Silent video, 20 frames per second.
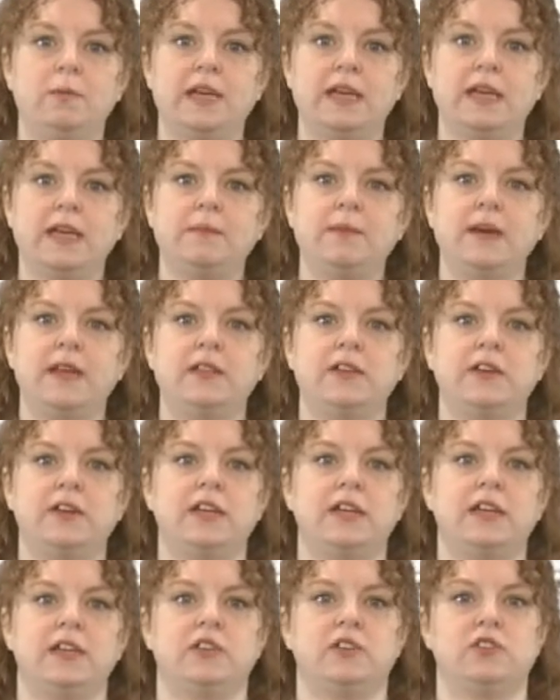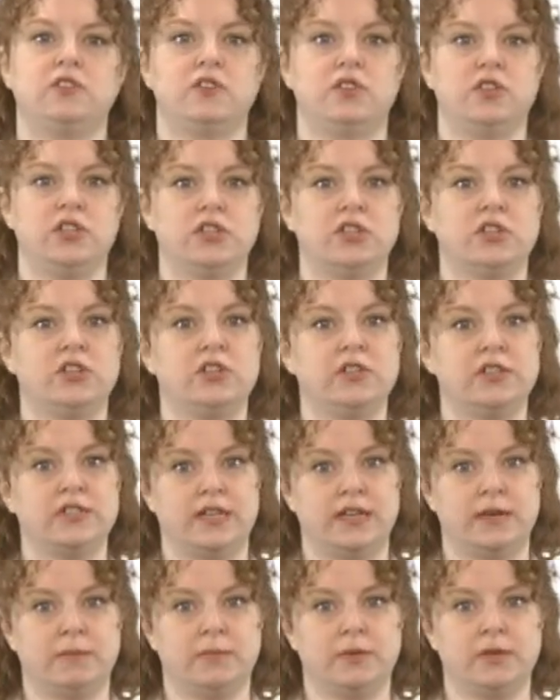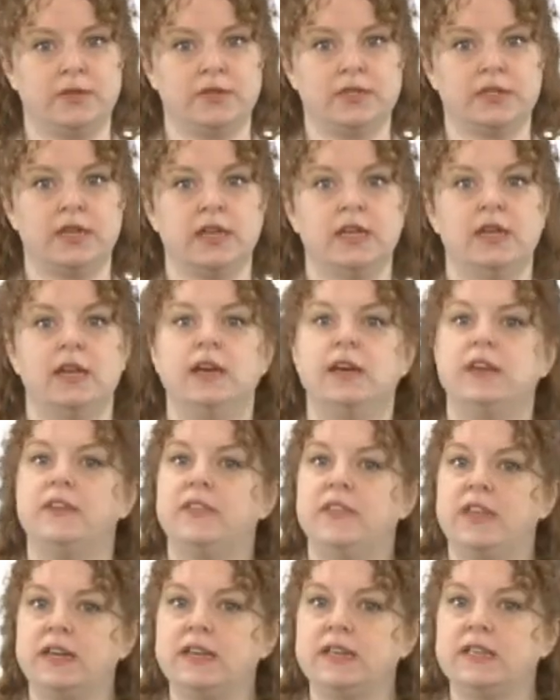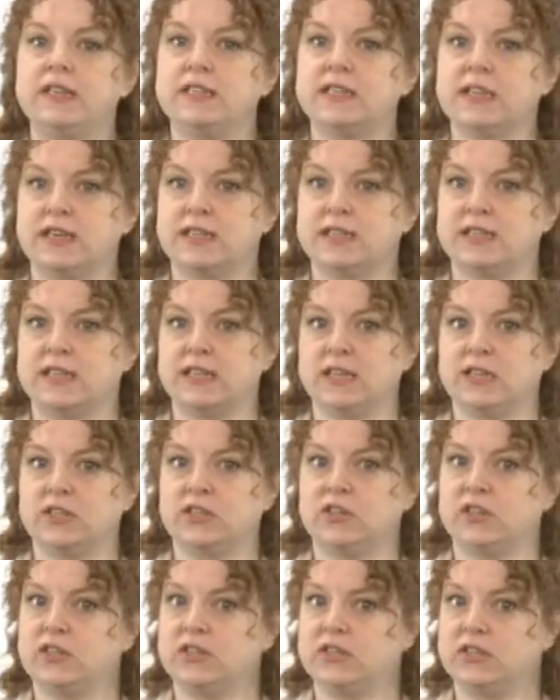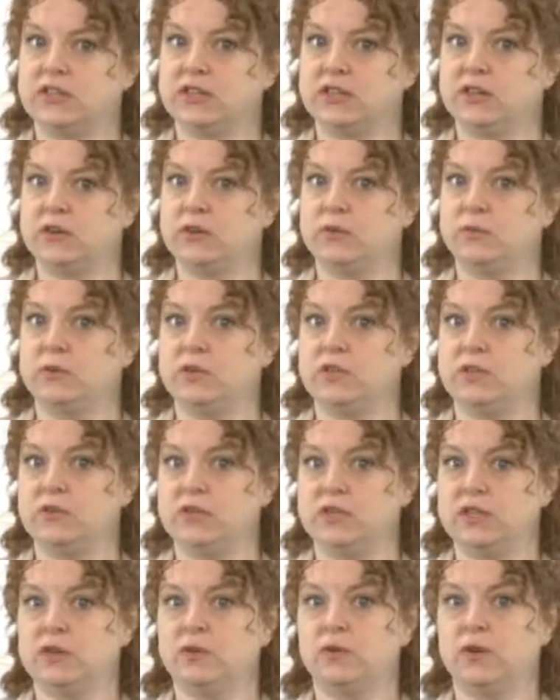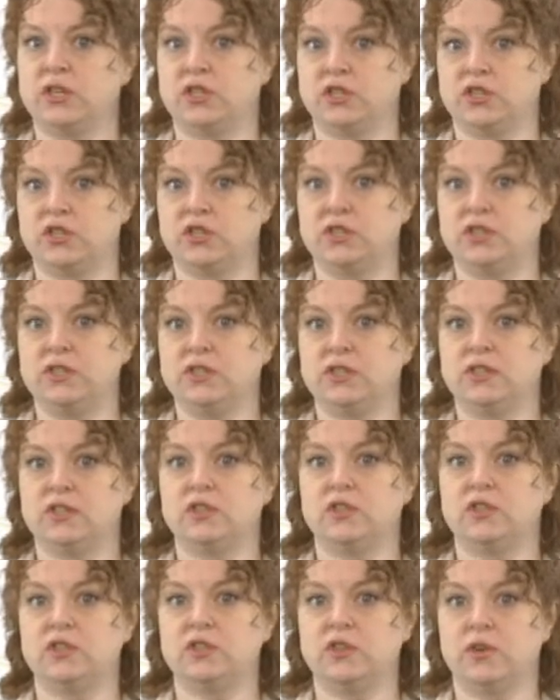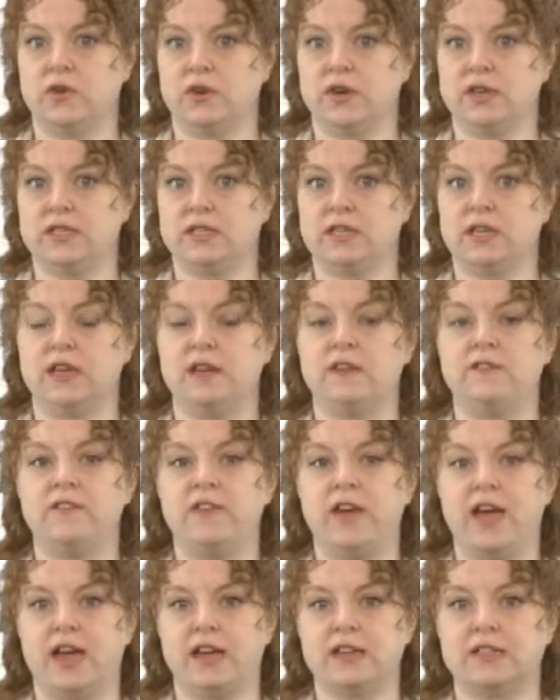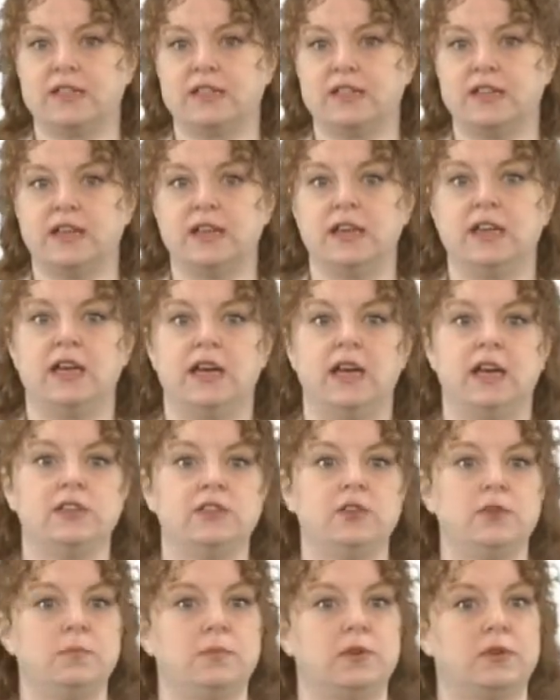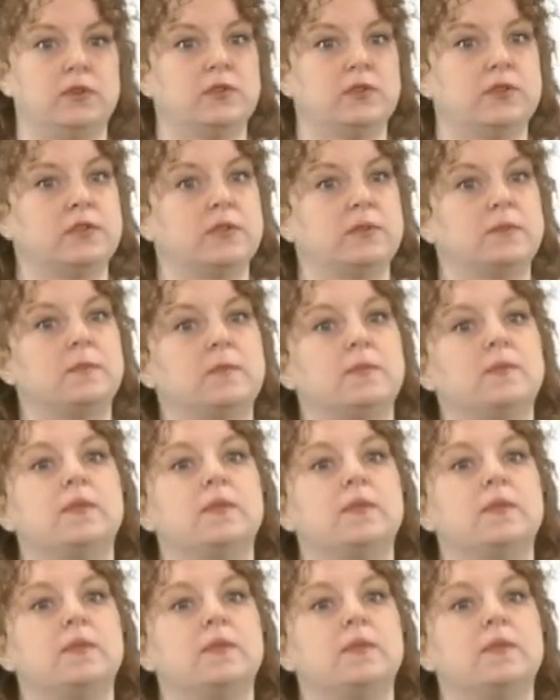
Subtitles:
begin by looking at the traditional examples, then discuss things to consider when using questions, stories, and facts as openers.